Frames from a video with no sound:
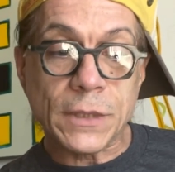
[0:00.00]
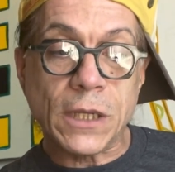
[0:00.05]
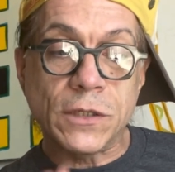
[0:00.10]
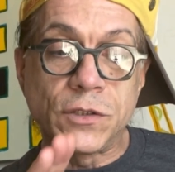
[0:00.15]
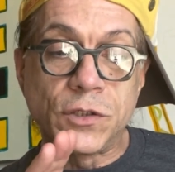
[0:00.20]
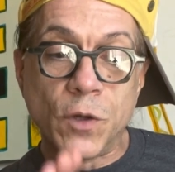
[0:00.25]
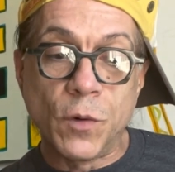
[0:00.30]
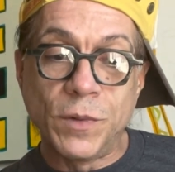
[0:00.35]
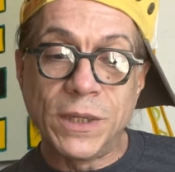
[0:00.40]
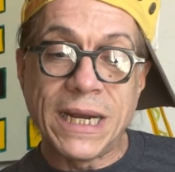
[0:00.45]

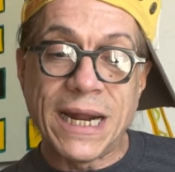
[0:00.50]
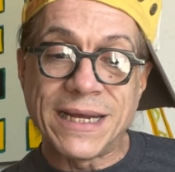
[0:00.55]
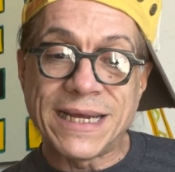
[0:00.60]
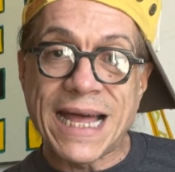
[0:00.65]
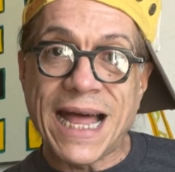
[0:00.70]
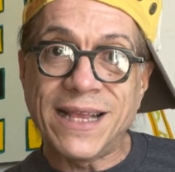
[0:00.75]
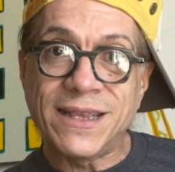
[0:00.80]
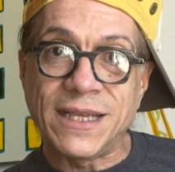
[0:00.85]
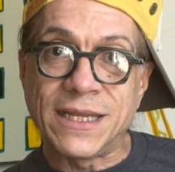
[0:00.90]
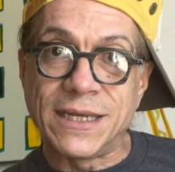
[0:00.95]
So when I
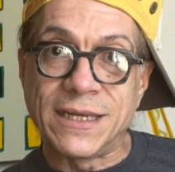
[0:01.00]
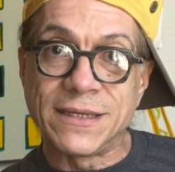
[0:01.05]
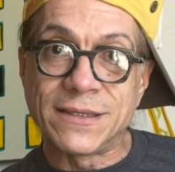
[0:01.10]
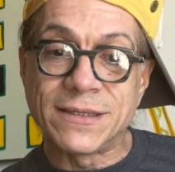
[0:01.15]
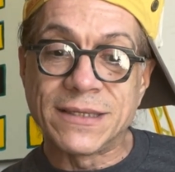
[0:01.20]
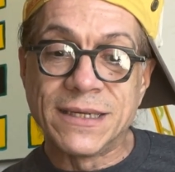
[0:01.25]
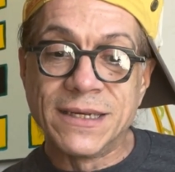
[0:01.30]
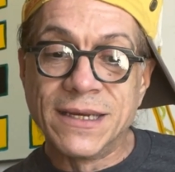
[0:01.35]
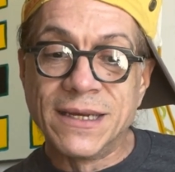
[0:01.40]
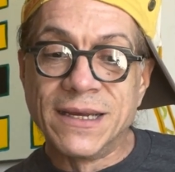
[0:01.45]
got this,
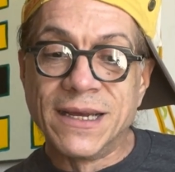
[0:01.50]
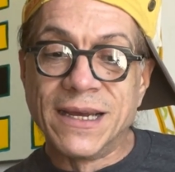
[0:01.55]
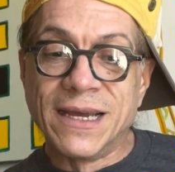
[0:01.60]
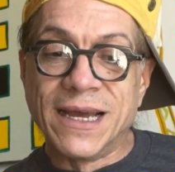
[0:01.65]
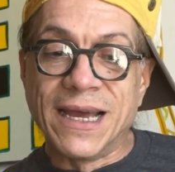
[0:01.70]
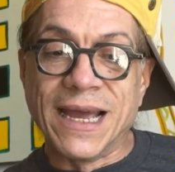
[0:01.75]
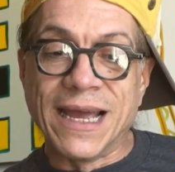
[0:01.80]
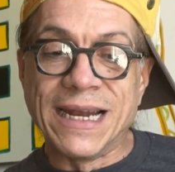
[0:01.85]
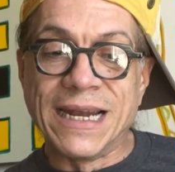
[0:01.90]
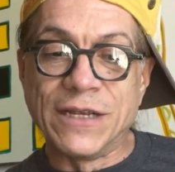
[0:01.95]

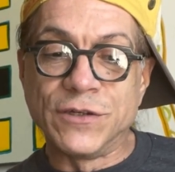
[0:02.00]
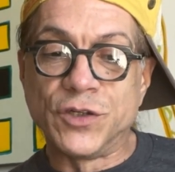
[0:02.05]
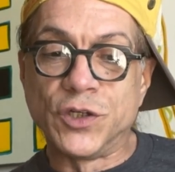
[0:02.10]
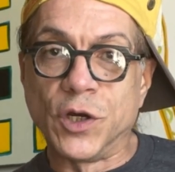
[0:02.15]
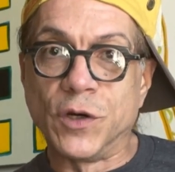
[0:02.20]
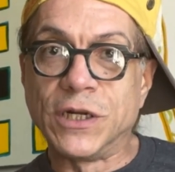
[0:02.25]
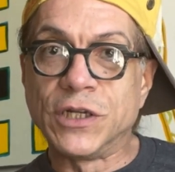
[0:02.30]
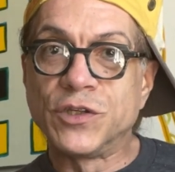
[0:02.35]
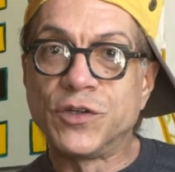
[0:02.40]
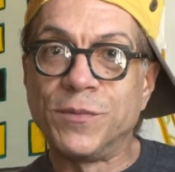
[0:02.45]
and I
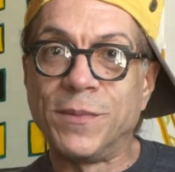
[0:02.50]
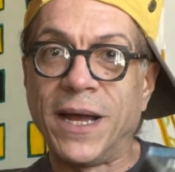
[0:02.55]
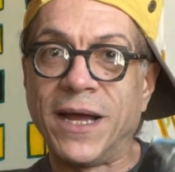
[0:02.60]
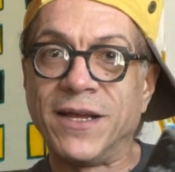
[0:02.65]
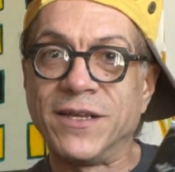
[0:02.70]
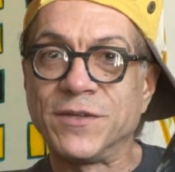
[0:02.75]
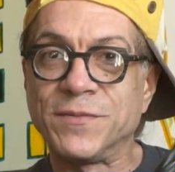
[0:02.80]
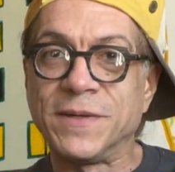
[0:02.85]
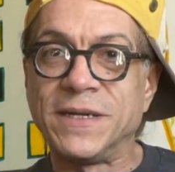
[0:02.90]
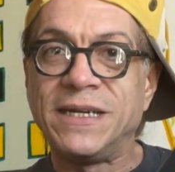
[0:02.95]
showed it to my
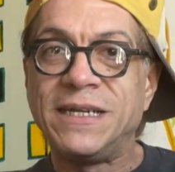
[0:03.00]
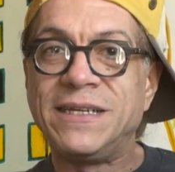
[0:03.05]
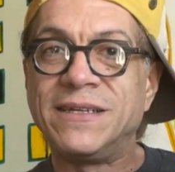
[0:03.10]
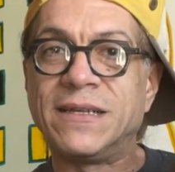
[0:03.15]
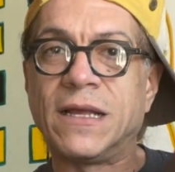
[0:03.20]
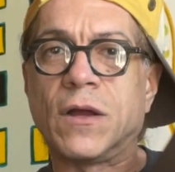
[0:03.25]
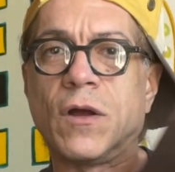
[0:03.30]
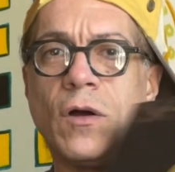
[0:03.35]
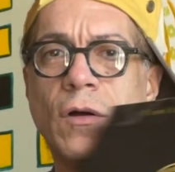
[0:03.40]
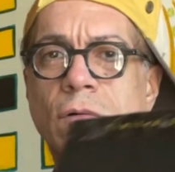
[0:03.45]
husband, he's
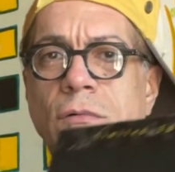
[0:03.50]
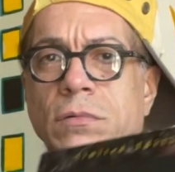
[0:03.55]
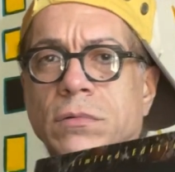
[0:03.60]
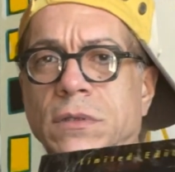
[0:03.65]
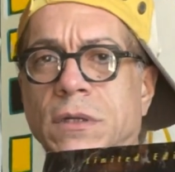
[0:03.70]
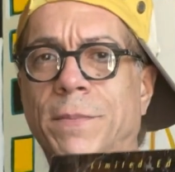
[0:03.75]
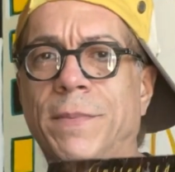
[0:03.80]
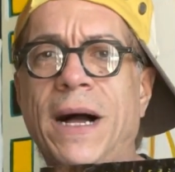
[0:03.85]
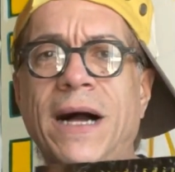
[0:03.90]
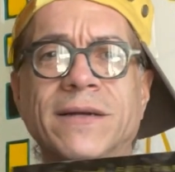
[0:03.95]
like, oh,
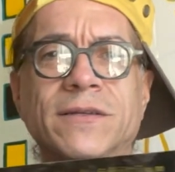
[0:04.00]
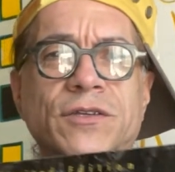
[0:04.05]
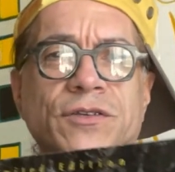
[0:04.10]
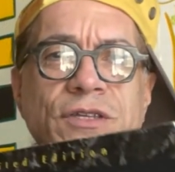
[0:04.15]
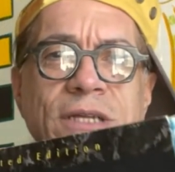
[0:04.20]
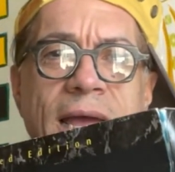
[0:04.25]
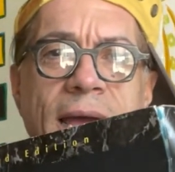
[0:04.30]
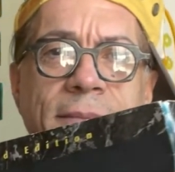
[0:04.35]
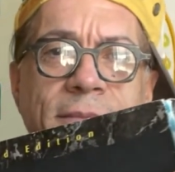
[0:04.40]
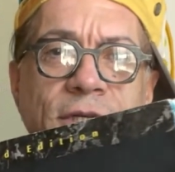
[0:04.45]
the box is
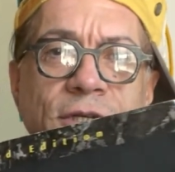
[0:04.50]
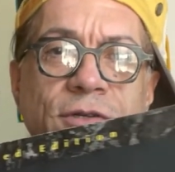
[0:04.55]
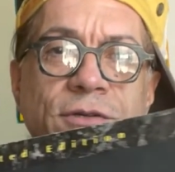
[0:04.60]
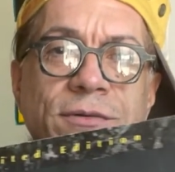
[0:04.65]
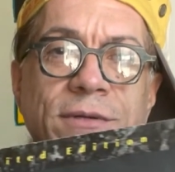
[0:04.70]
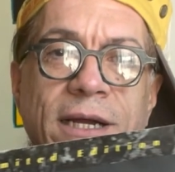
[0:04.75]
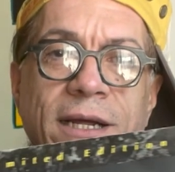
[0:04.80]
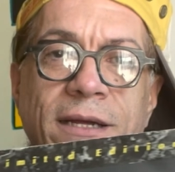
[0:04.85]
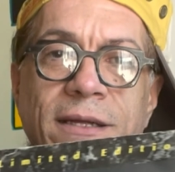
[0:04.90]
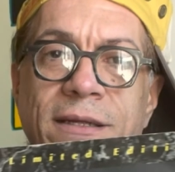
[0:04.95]
damaged,
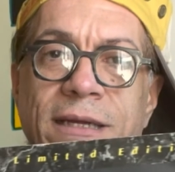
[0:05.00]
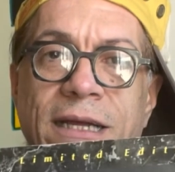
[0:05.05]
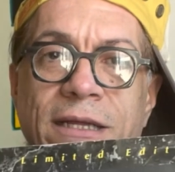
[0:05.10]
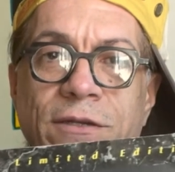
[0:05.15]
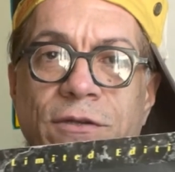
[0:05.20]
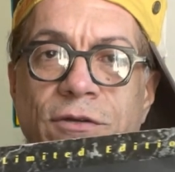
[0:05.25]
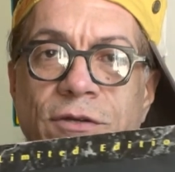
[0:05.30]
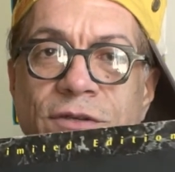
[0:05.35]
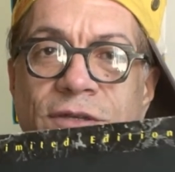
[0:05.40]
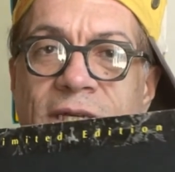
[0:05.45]
right? And
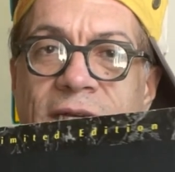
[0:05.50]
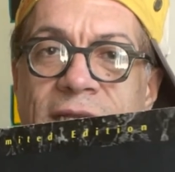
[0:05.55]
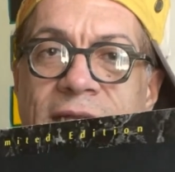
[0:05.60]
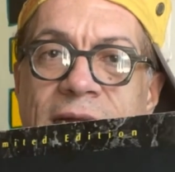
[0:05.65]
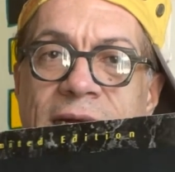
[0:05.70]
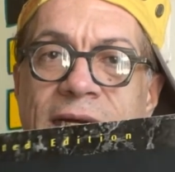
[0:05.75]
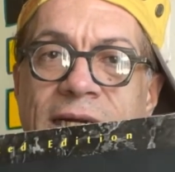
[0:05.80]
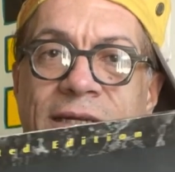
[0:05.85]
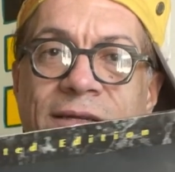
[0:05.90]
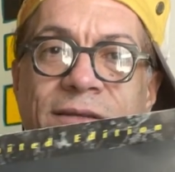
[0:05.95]
you can see
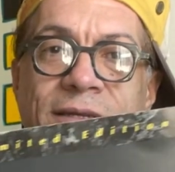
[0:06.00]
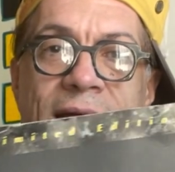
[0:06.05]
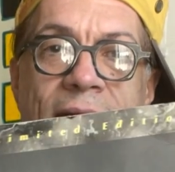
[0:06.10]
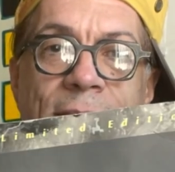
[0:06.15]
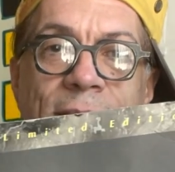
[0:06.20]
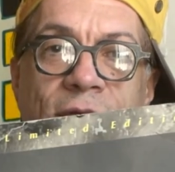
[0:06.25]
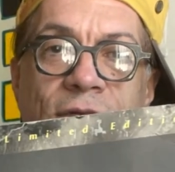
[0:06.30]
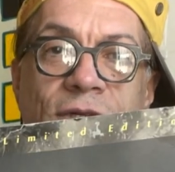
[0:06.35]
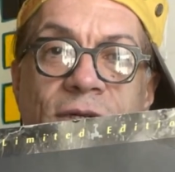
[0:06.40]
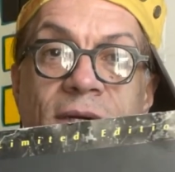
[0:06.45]
that it is
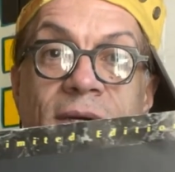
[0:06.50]
damaged.